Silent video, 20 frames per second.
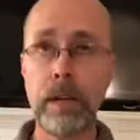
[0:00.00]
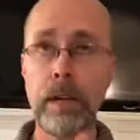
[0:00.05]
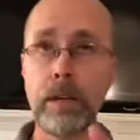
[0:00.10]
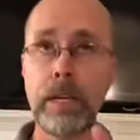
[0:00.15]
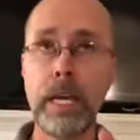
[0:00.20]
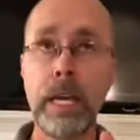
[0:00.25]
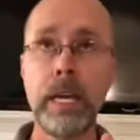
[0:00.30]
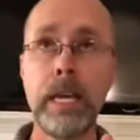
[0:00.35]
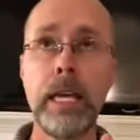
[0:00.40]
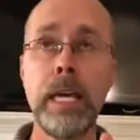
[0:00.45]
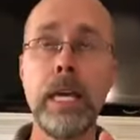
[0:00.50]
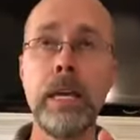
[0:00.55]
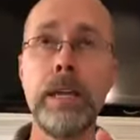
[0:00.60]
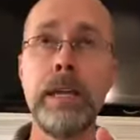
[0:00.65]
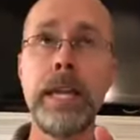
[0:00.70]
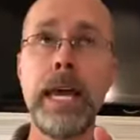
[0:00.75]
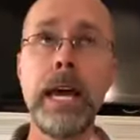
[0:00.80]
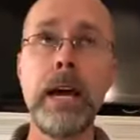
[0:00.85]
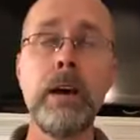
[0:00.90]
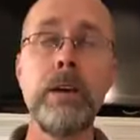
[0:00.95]
okay,
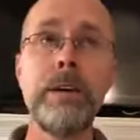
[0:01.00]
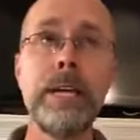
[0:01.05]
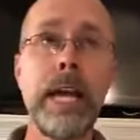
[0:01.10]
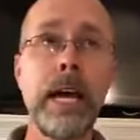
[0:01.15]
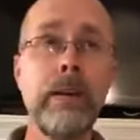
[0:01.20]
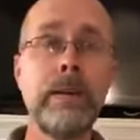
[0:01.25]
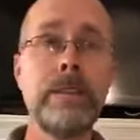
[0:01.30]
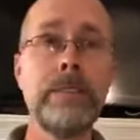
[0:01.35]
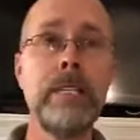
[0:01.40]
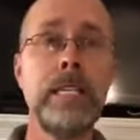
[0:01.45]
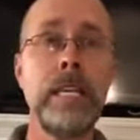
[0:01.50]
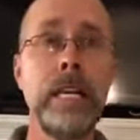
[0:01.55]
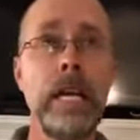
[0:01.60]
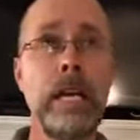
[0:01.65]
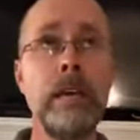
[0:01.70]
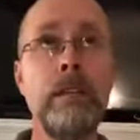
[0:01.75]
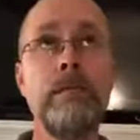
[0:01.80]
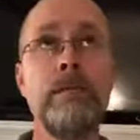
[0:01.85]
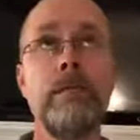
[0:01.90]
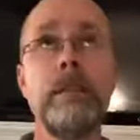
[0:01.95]
now now he's in
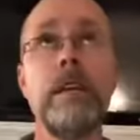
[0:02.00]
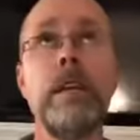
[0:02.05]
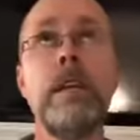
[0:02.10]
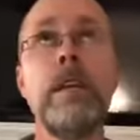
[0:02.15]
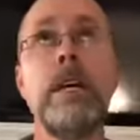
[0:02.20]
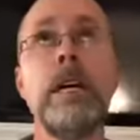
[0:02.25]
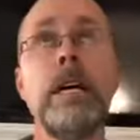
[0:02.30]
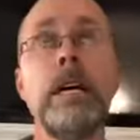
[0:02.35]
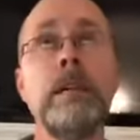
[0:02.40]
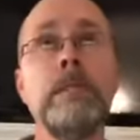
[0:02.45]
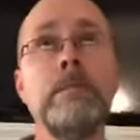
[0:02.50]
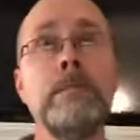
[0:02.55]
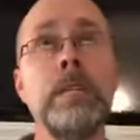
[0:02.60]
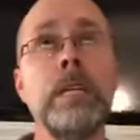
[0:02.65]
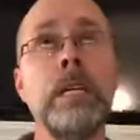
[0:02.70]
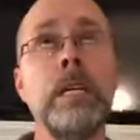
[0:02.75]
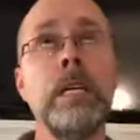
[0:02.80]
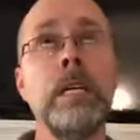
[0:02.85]
he's in um,